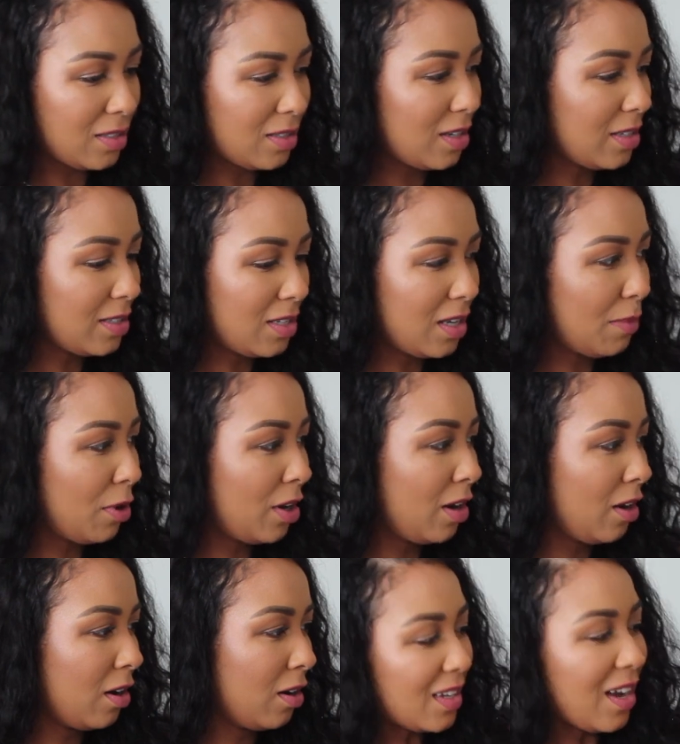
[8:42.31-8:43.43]
Didn't I see him on
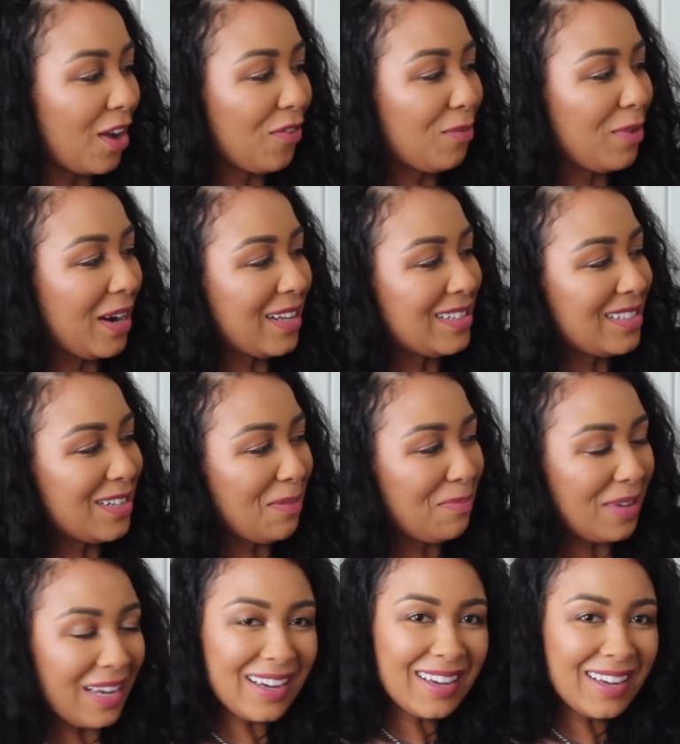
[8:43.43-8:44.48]
here? The guy from Ren and Stimpy.